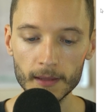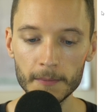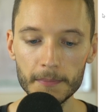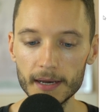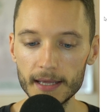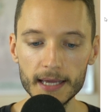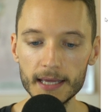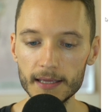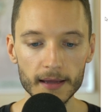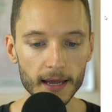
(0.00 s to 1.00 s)
but
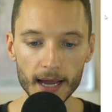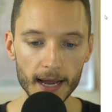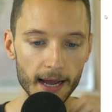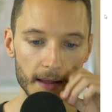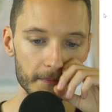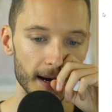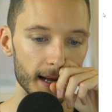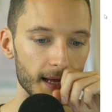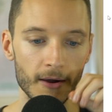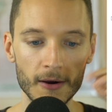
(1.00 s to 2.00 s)
he and
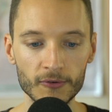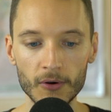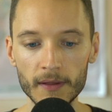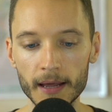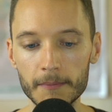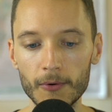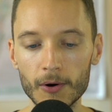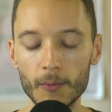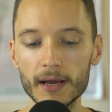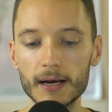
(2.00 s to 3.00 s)
Biden are totally on
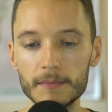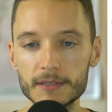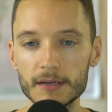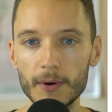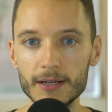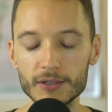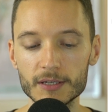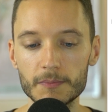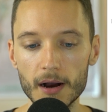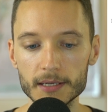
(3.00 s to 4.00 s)
board when it comes to waging this
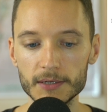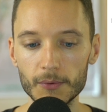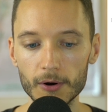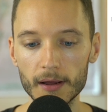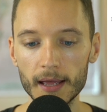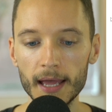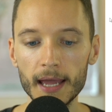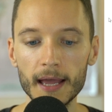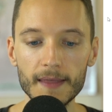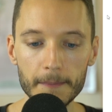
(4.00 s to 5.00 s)
proxy war.
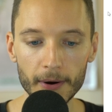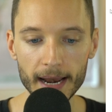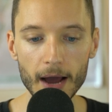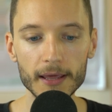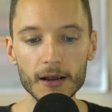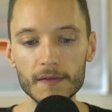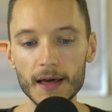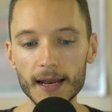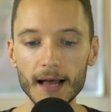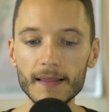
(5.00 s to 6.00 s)
They point out here
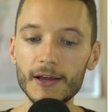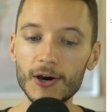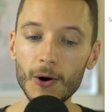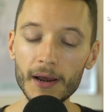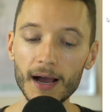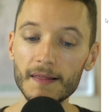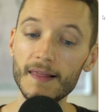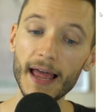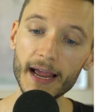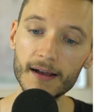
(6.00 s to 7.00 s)
that Elliot Cohen,
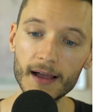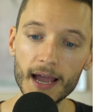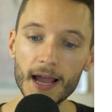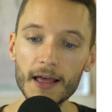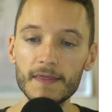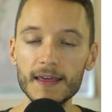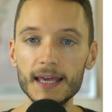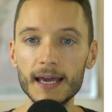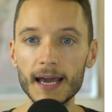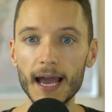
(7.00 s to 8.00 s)
like
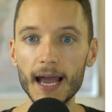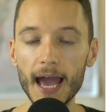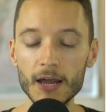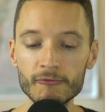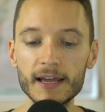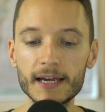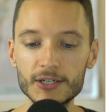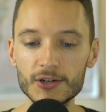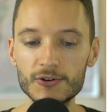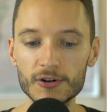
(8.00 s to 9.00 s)
the Henry
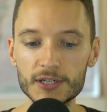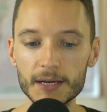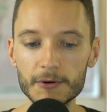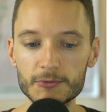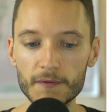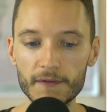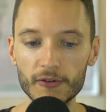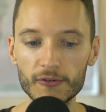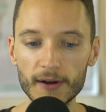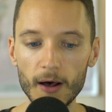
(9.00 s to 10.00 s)
Kissinger Distinguished
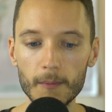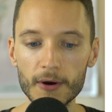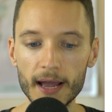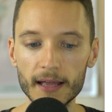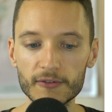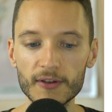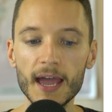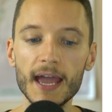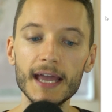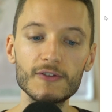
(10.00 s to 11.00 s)
Professor Hal Brands,
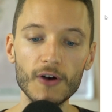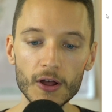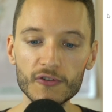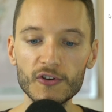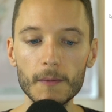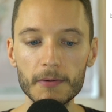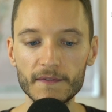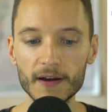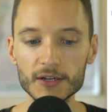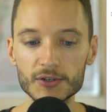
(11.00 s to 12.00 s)
is also a
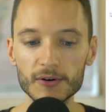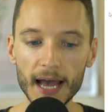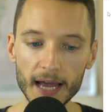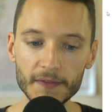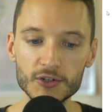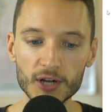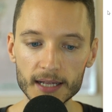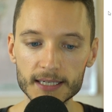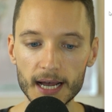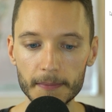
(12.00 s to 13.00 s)
professor at the
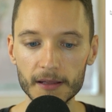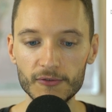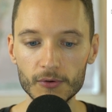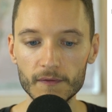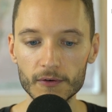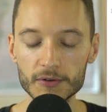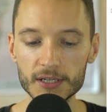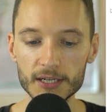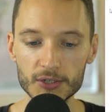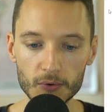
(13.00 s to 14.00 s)
Johns Hopkins
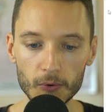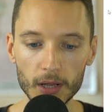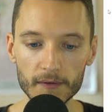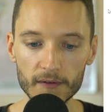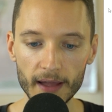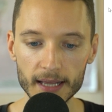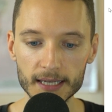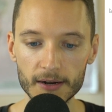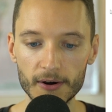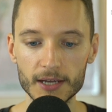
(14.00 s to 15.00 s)
University School of Advanced
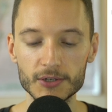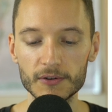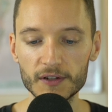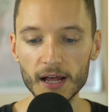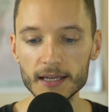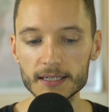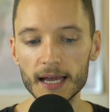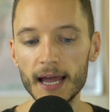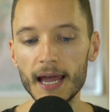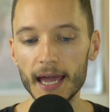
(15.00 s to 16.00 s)
International Studies.
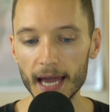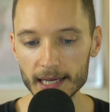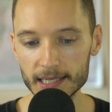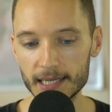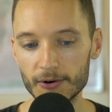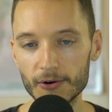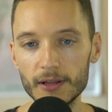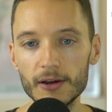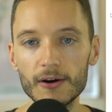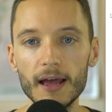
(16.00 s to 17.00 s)
As I said
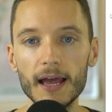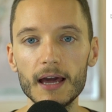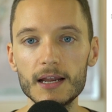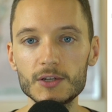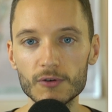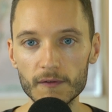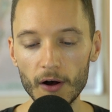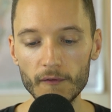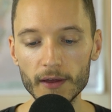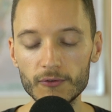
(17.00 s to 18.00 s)
earlier, it is a
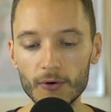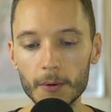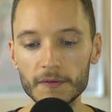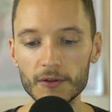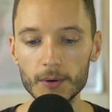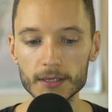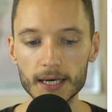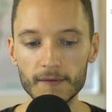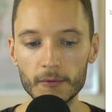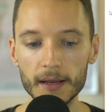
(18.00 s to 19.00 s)
revolving door with the U.S.
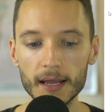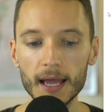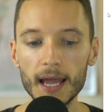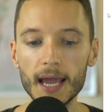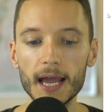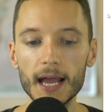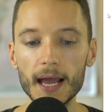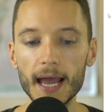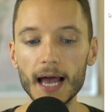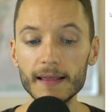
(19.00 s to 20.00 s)
government.
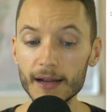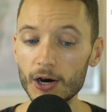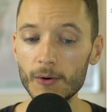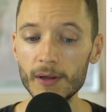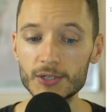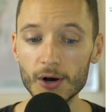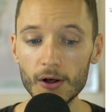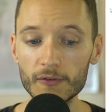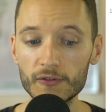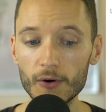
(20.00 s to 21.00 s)
Elliot Cohen is
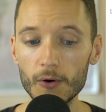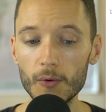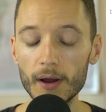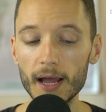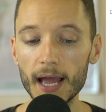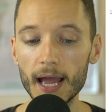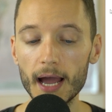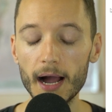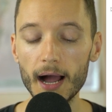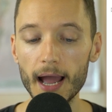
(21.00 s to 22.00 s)
also
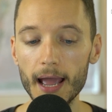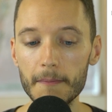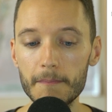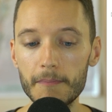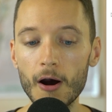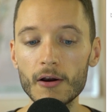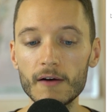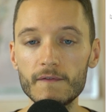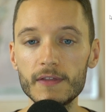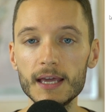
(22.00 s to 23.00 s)
a part
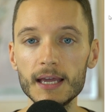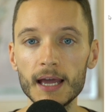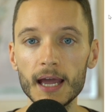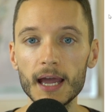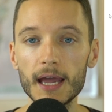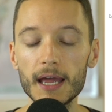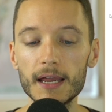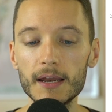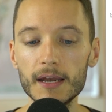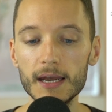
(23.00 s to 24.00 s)
of the
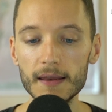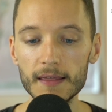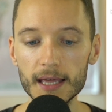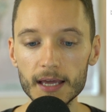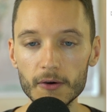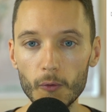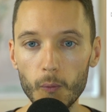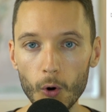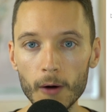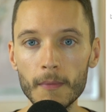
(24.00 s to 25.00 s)

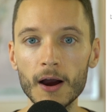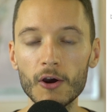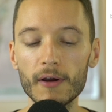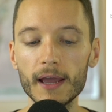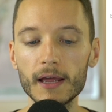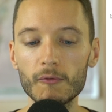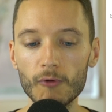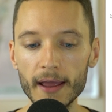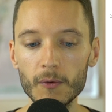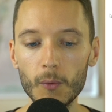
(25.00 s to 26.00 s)
warmongering
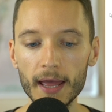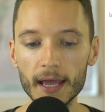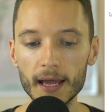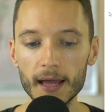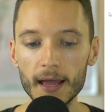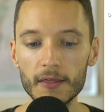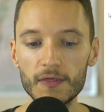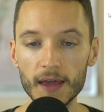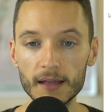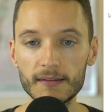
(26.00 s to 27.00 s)
right-wing
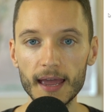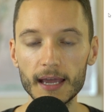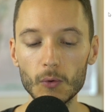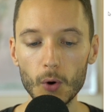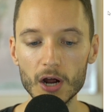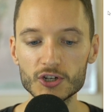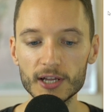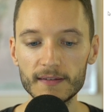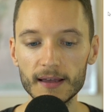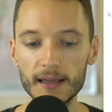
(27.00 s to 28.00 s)
think tank in
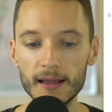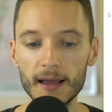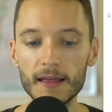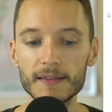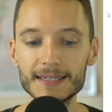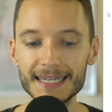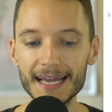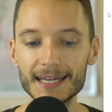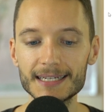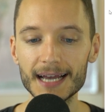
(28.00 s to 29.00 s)
Washington,
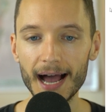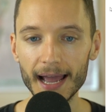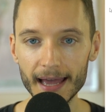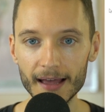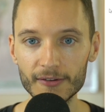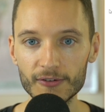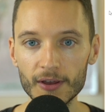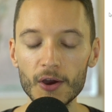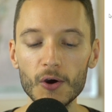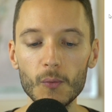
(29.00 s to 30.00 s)
CSIS,
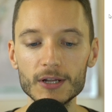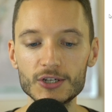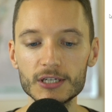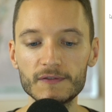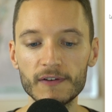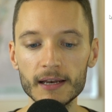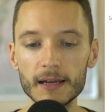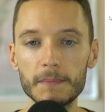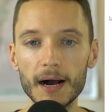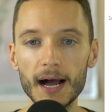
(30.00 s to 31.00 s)
which is
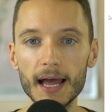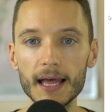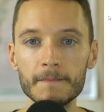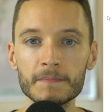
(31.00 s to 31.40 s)
funded by